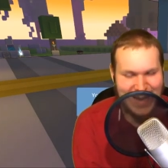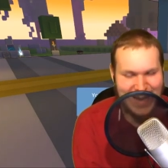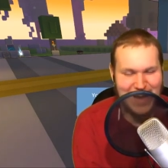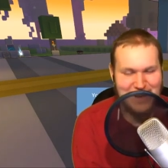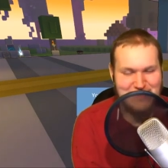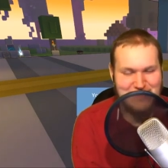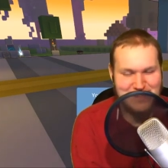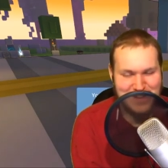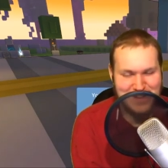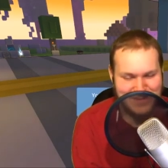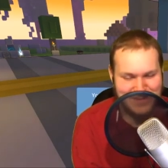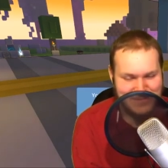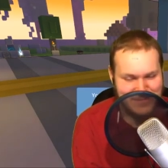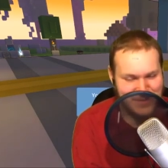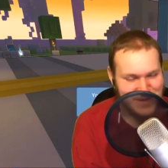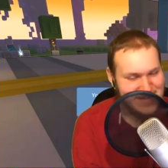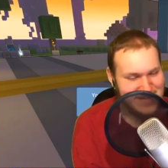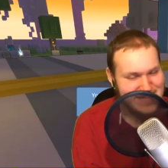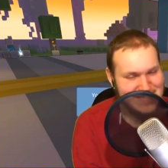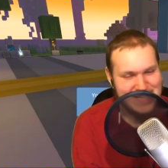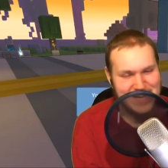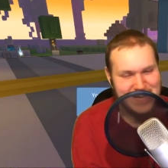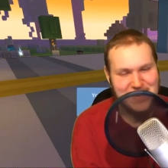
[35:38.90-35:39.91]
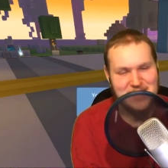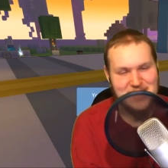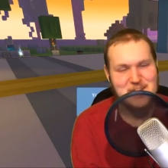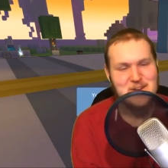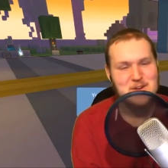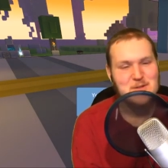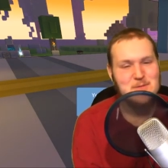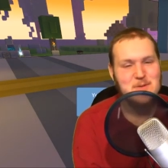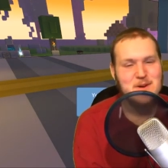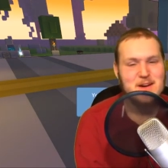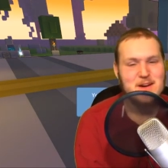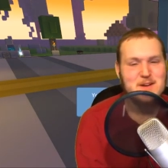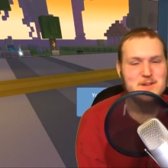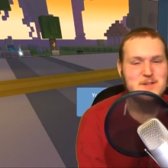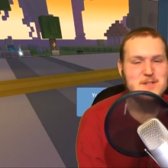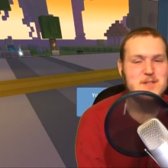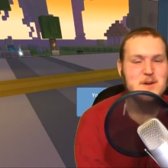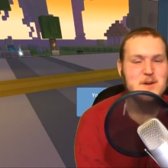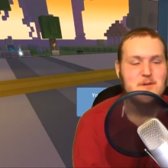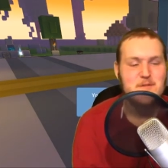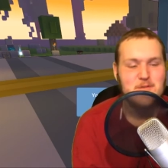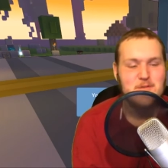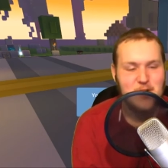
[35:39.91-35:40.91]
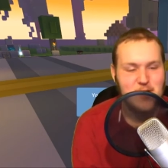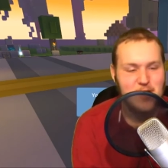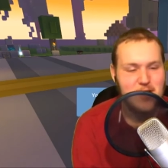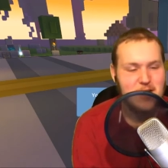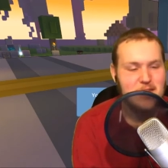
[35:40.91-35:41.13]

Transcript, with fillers: I'm gonna bring us out of here. We are so far.